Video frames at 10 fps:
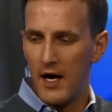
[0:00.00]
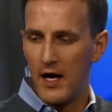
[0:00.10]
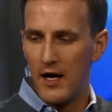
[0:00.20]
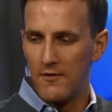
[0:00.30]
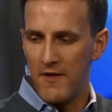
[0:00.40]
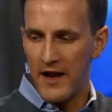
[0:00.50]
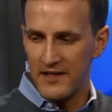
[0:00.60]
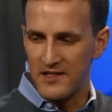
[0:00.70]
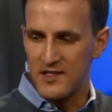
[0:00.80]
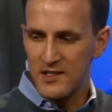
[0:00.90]
uh,
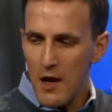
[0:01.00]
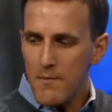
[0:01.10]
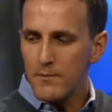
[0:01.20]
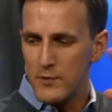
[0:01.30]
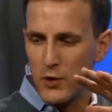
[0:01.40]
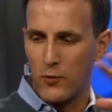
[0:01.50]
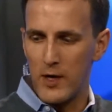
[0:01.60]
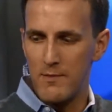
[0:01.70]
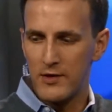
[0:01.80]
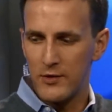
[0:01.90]
finances to some
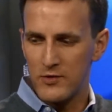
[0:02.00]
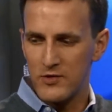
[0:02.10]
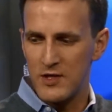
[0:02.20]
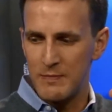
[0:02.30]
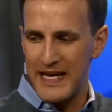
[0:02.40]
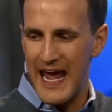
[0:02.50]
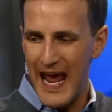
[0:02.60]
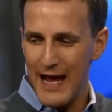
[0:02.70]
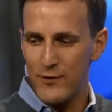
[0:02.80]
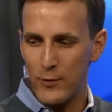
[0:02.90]
degree, but there's this
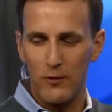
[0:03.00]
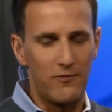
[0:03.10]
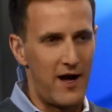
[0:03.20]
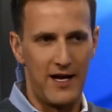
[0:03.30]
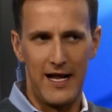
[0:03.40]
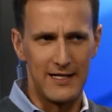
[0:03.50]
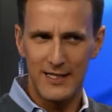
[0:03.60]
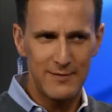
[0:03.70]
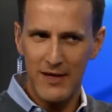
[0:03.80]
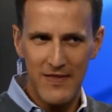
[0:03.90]
behavioral finance.
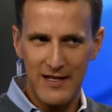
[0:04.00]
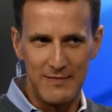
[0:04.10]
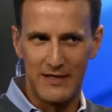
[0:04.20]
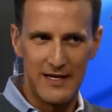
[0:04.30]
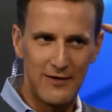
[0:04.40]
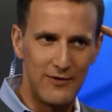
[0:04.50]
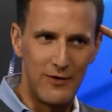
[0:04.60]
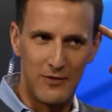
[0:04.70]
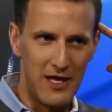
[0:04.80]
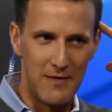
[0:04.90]
Explain that to me, because I don't know
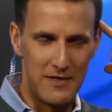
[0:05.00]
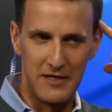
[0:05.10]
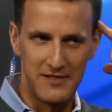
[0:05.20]
what that means.